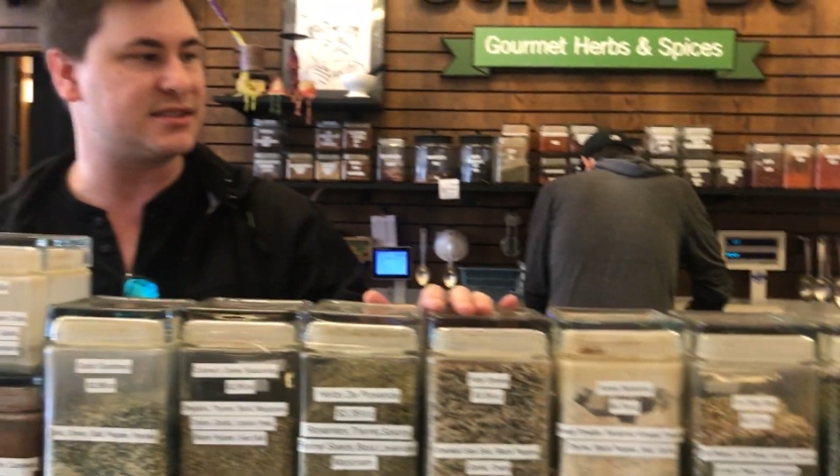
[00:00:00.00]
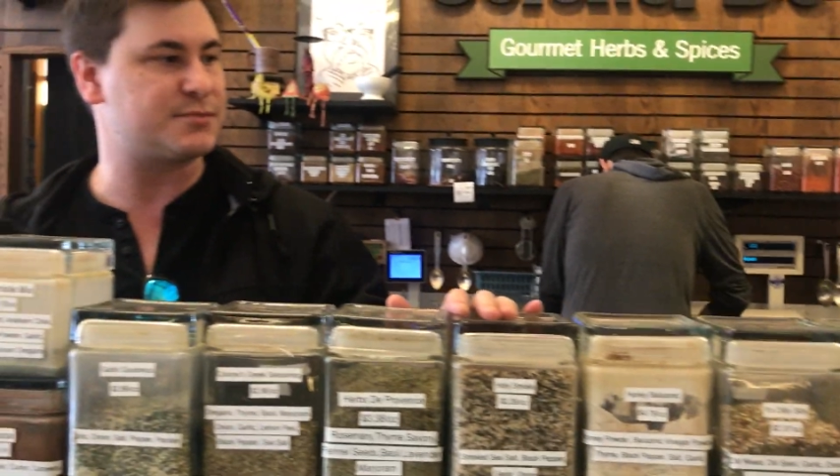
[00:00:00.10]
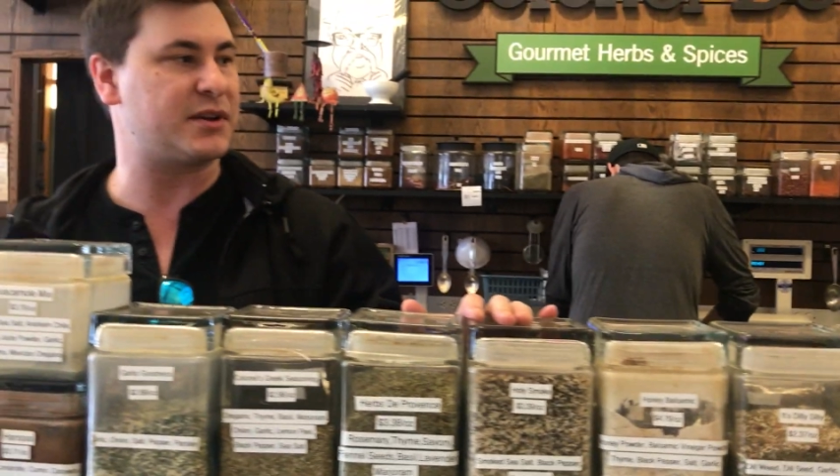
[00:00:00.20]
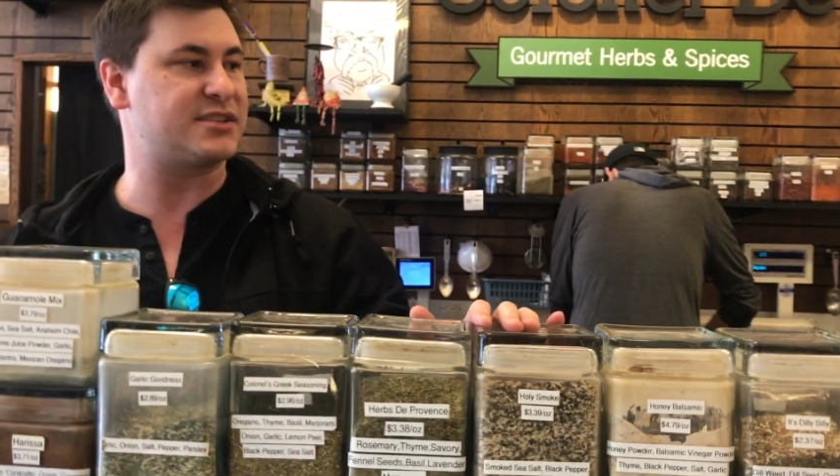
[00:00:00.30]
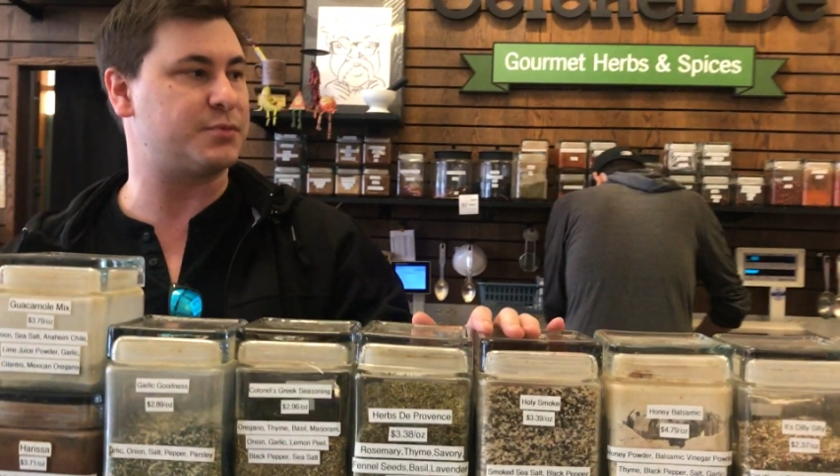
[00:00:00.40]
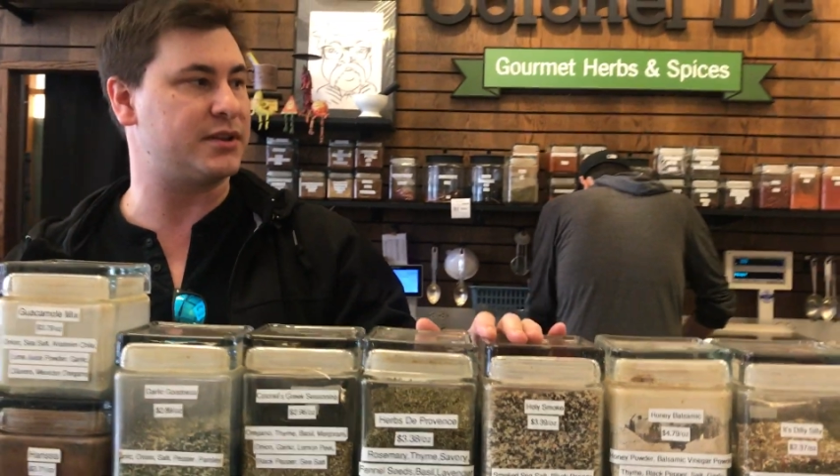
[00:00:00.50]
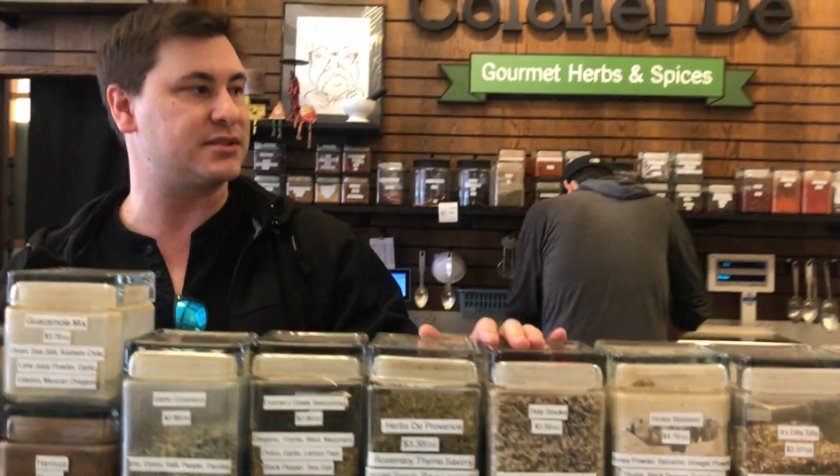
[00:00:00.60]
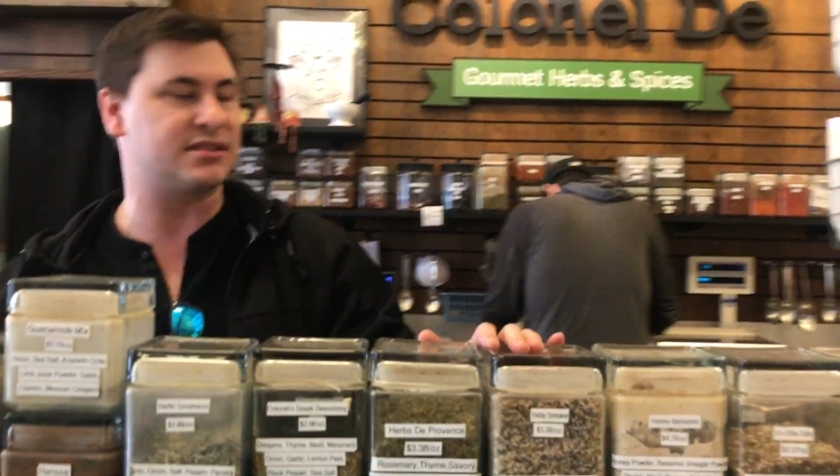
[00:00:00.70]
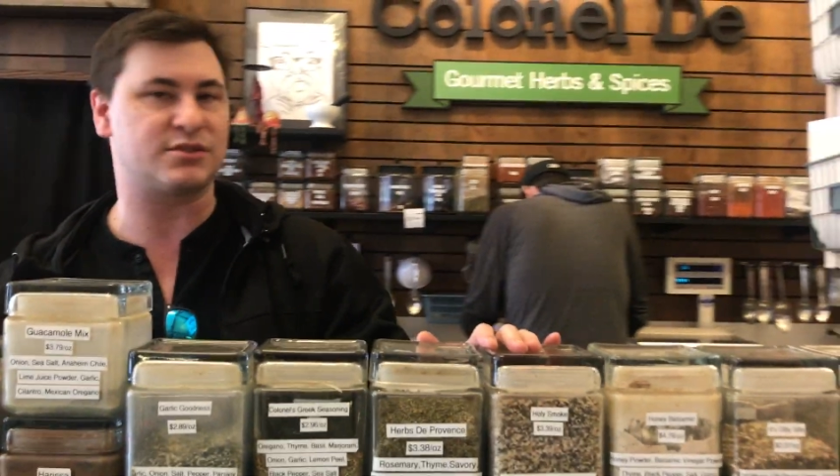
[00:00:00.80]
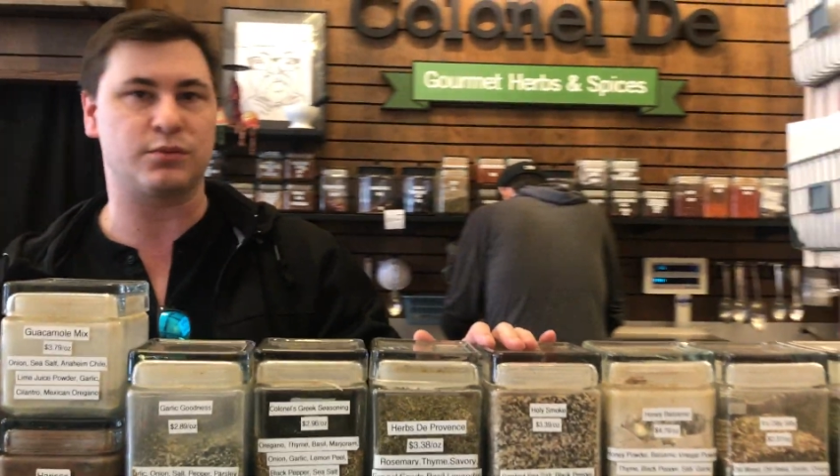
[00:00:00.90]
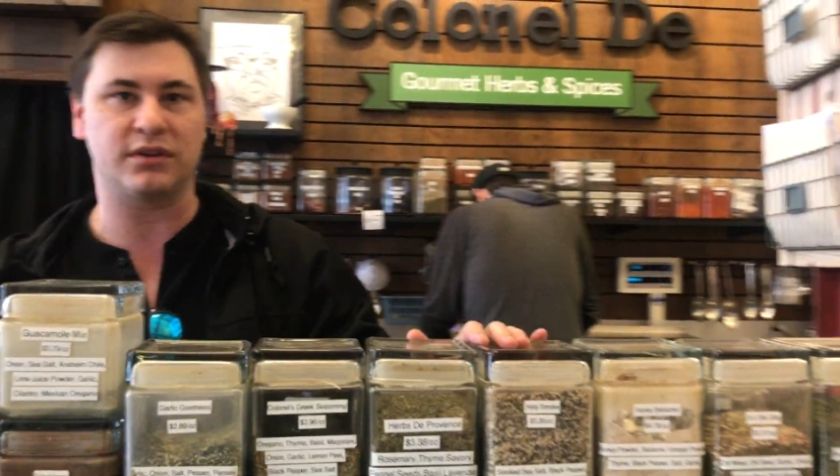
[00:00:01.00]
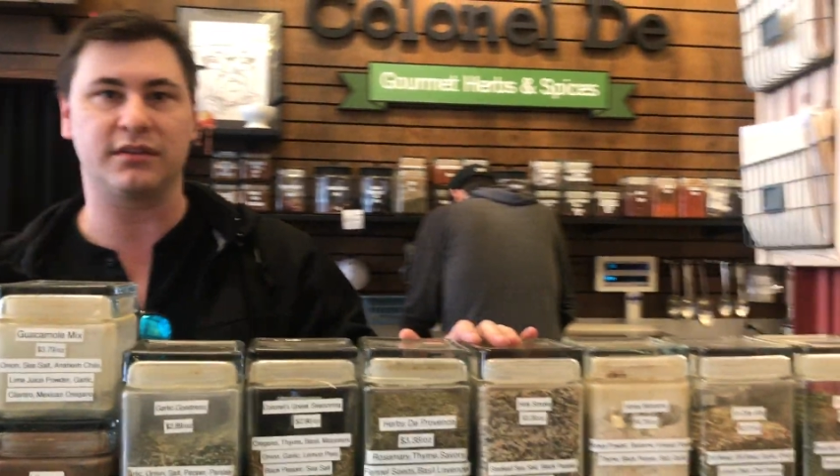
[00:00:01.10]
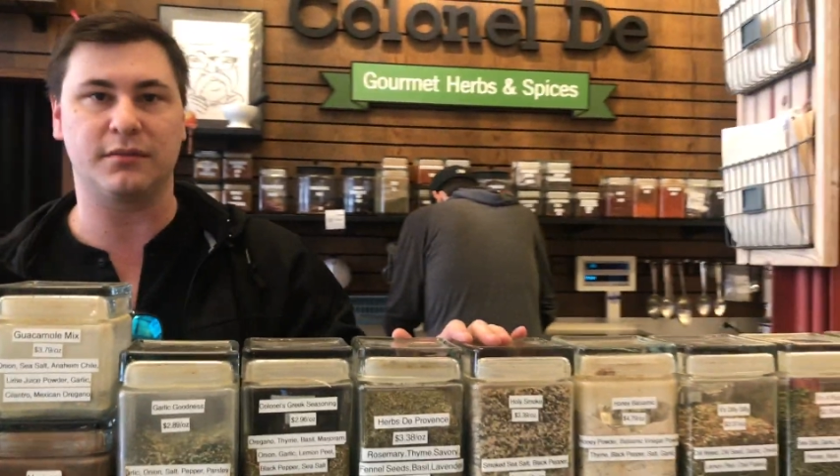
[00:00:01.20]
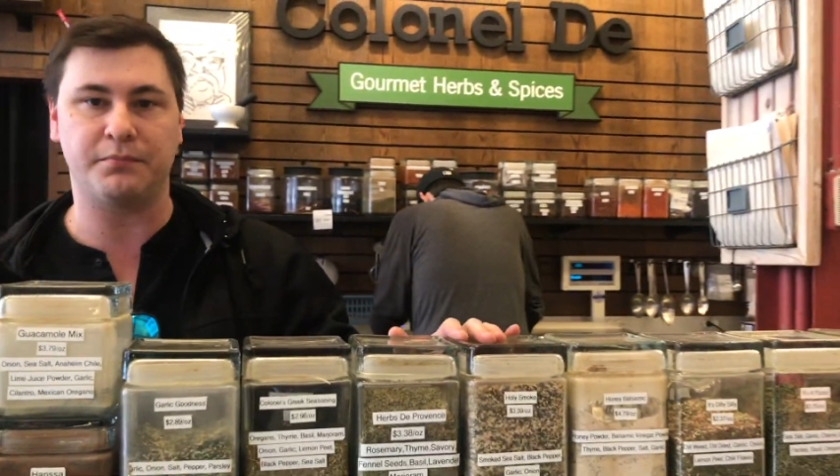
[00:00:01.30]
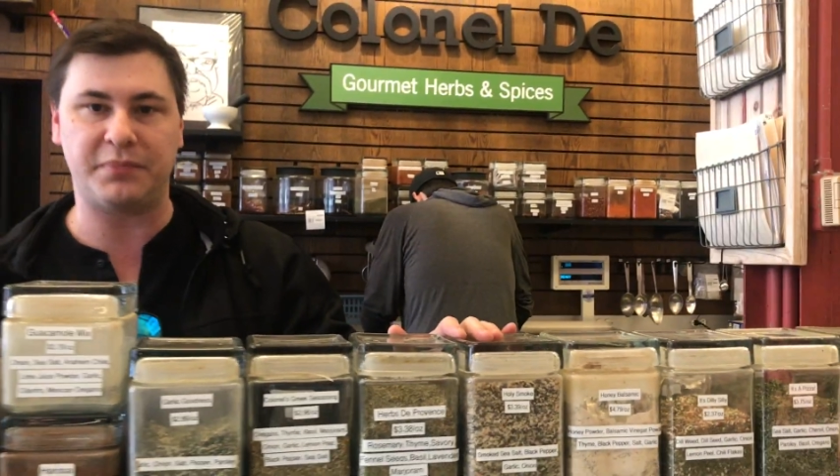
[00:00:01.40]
and spice blends is one of the